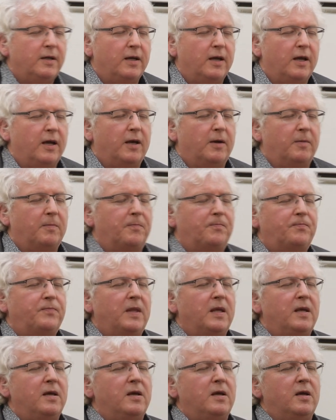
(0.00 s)
Um,
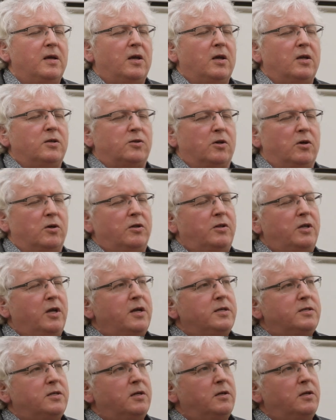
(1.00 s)
so
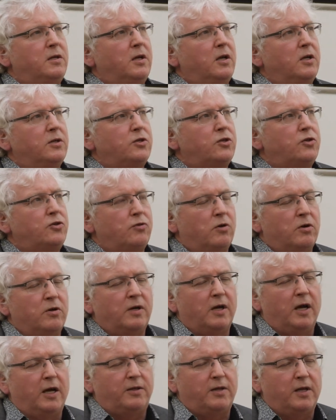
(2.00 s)
there's a, a
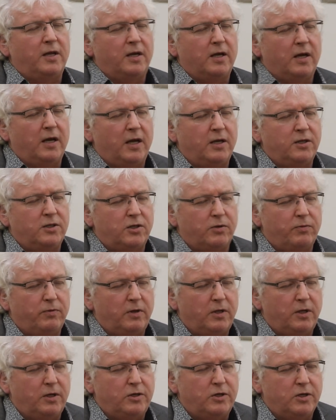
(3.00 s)
strong, I think,
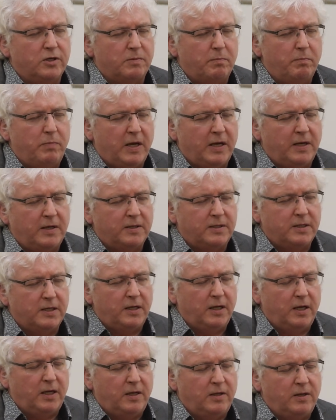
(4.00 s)
anti-religious bent
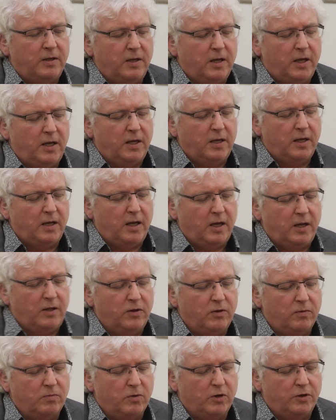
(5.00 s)
in the in
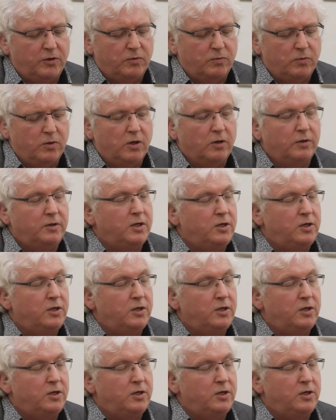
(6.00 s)
the modern world.